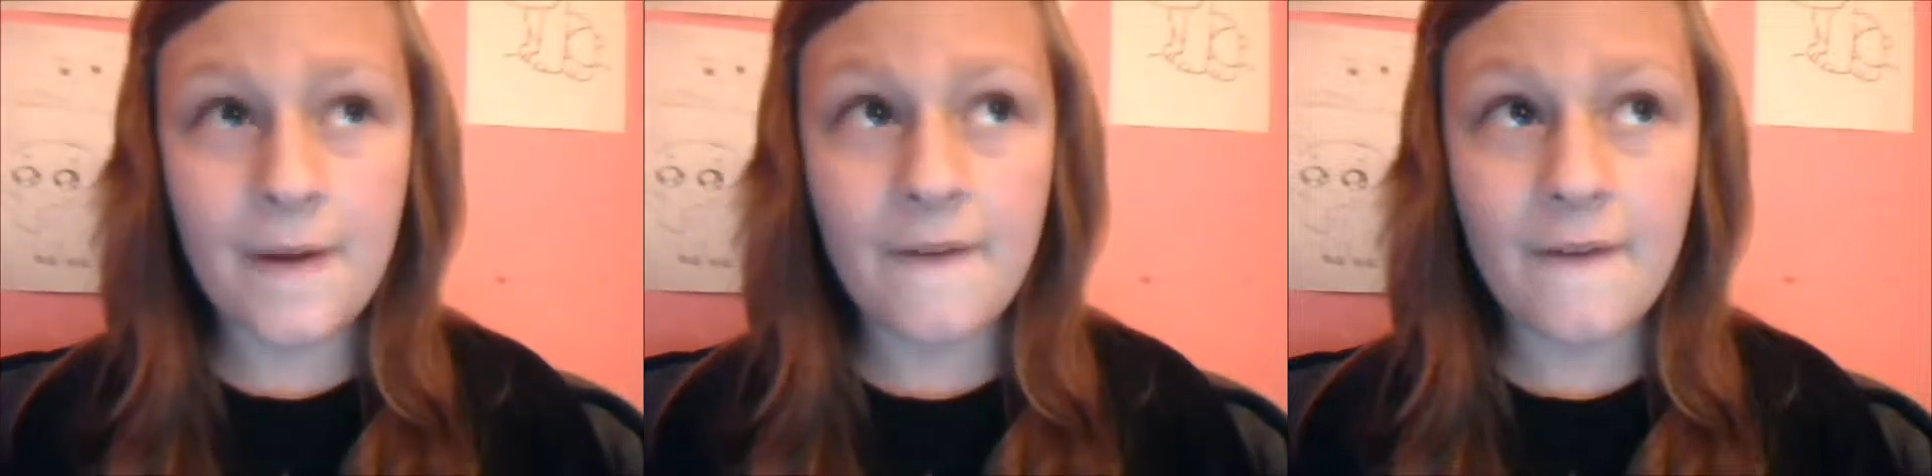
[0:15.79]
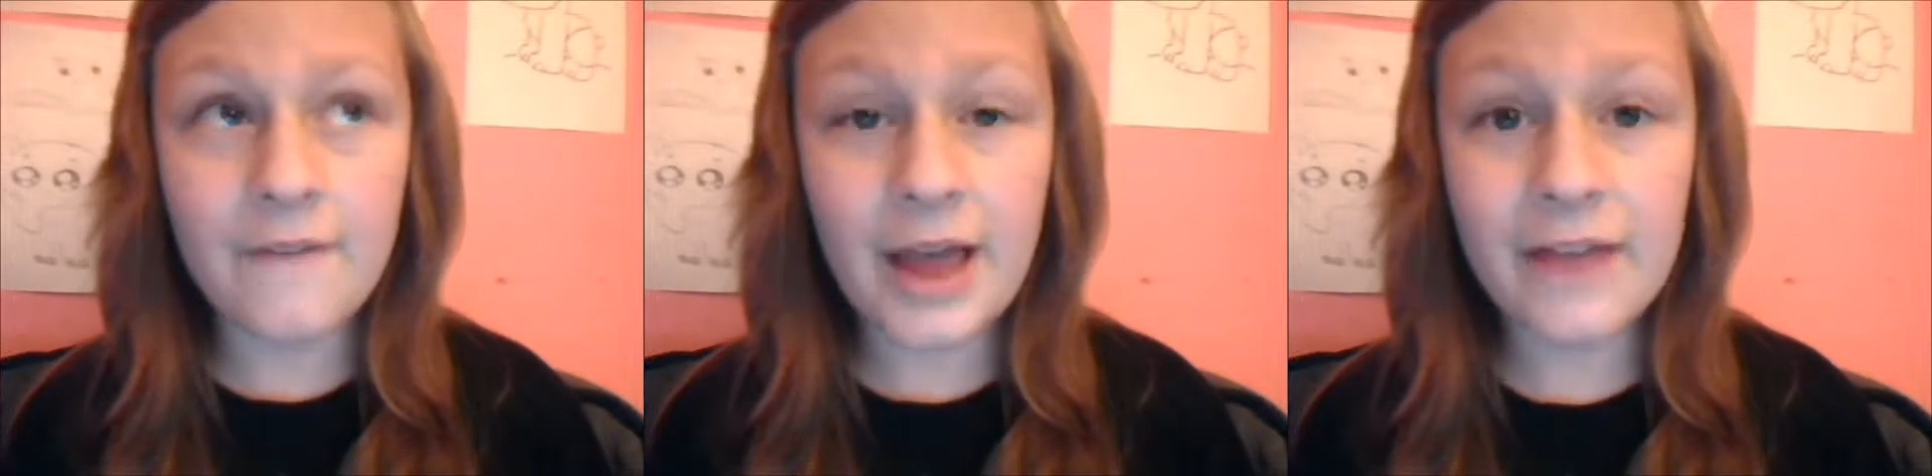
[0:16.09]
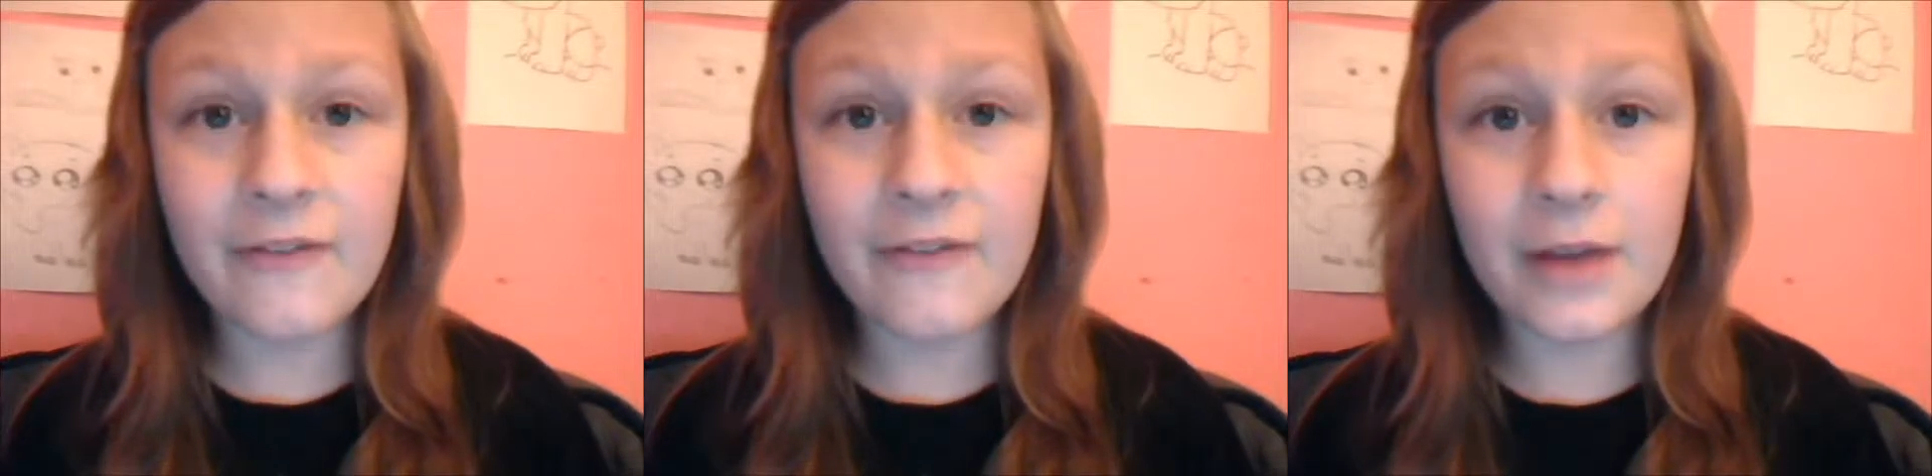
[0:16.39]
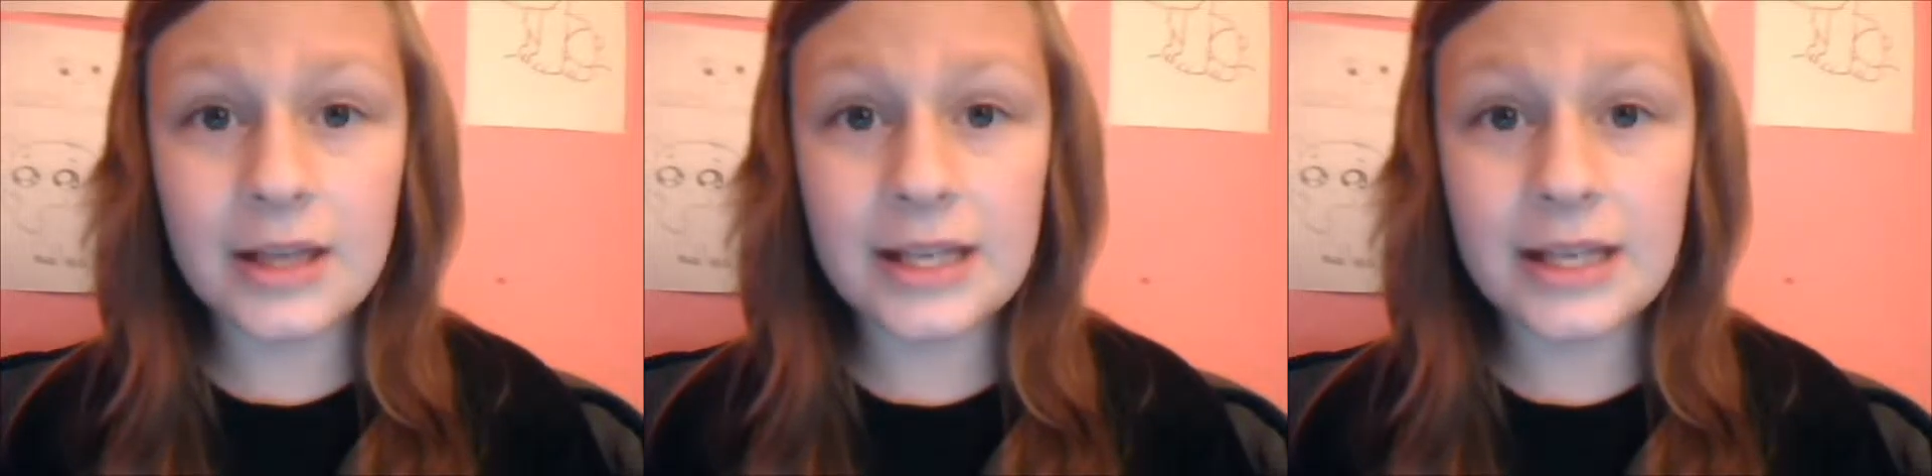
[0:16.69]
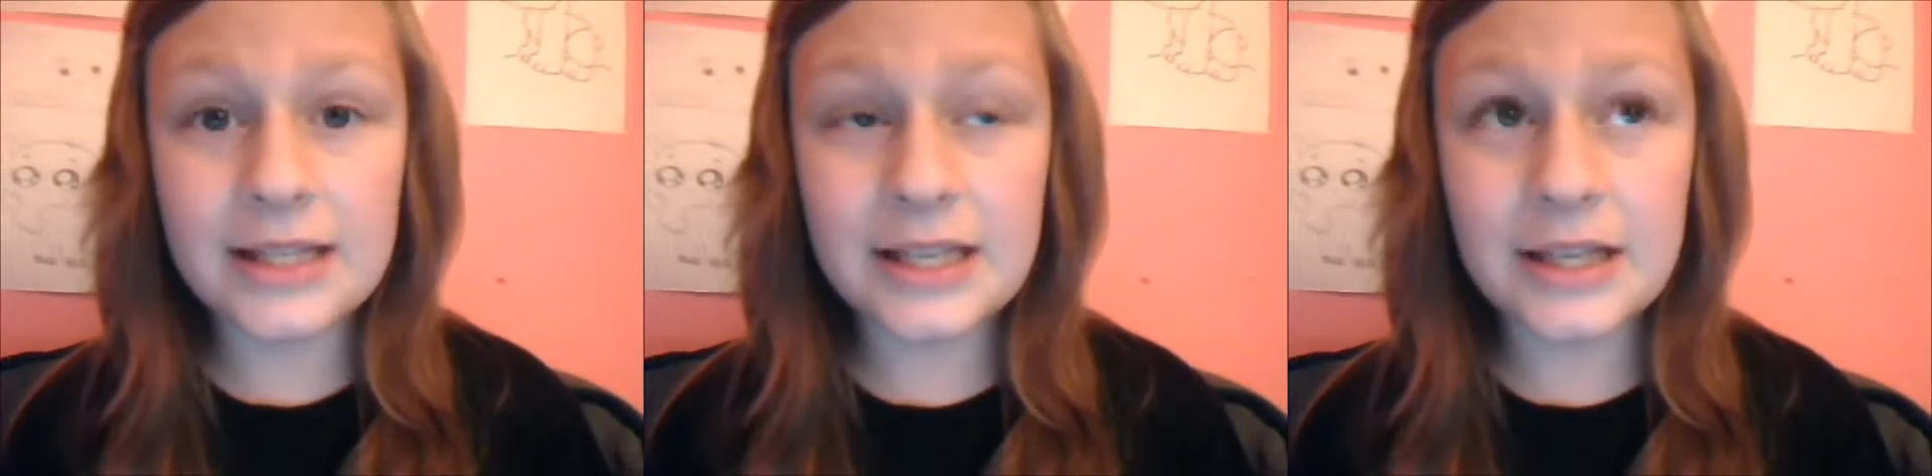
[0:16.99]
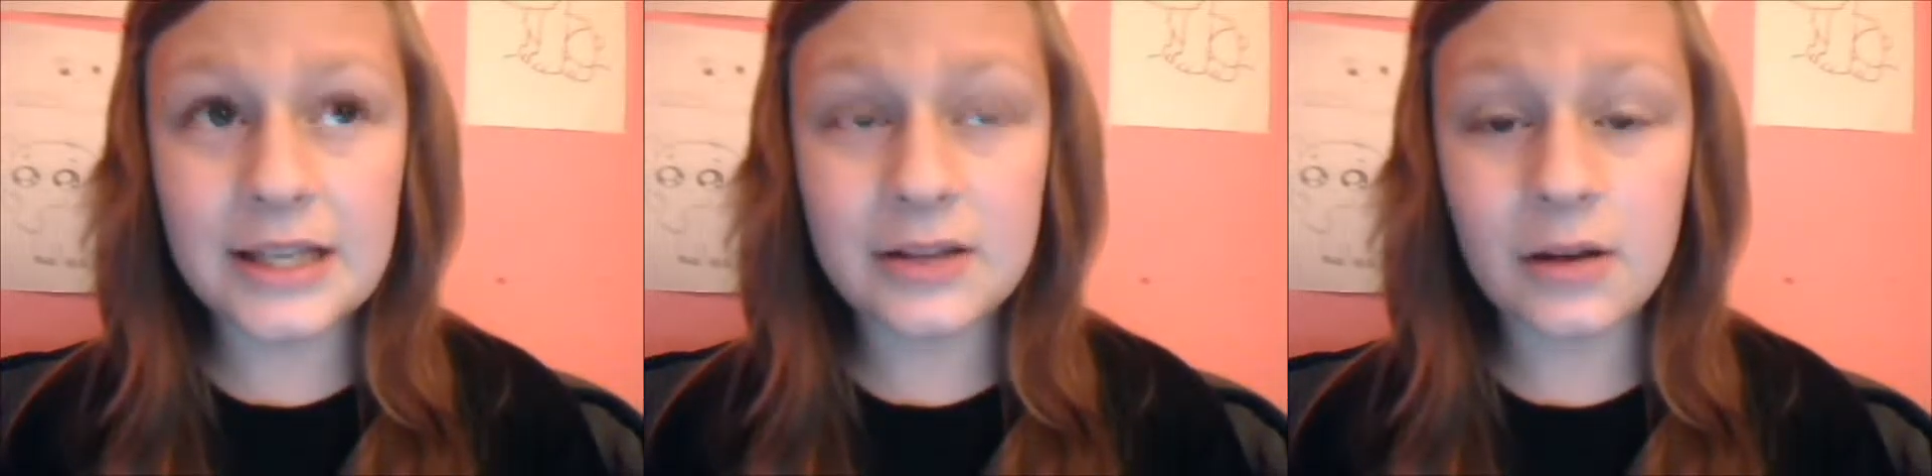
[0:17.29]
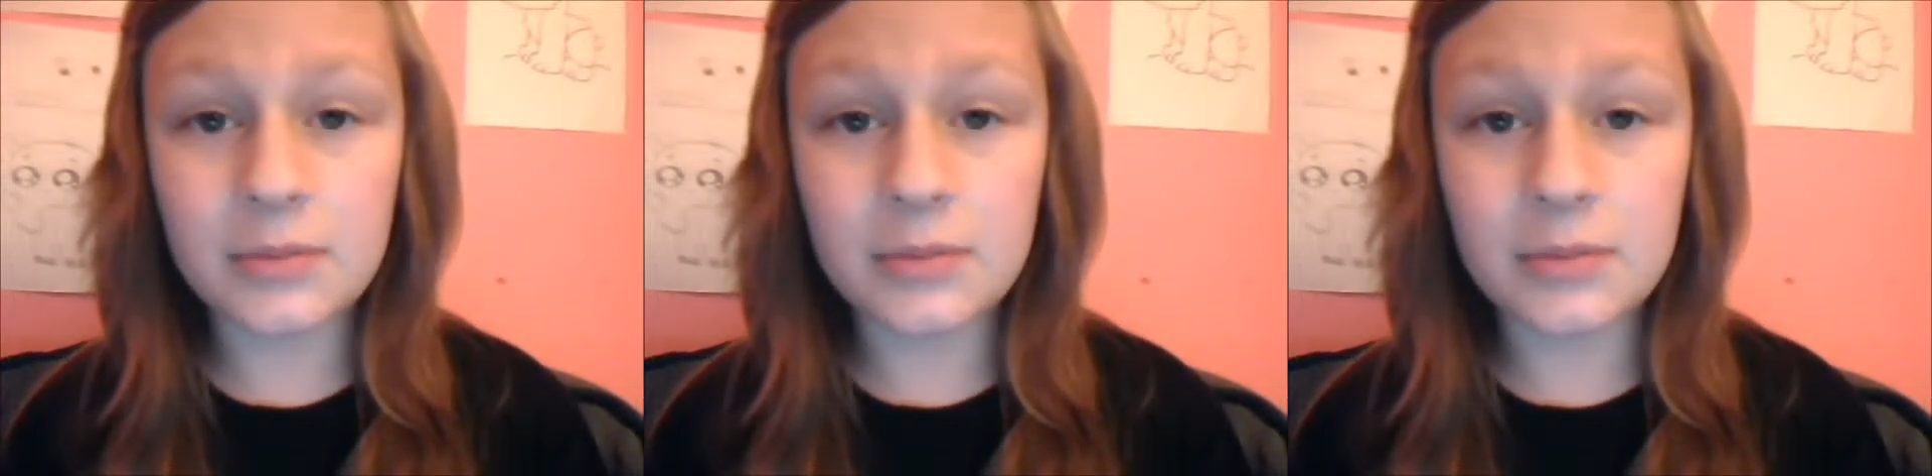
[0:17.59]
five easy um,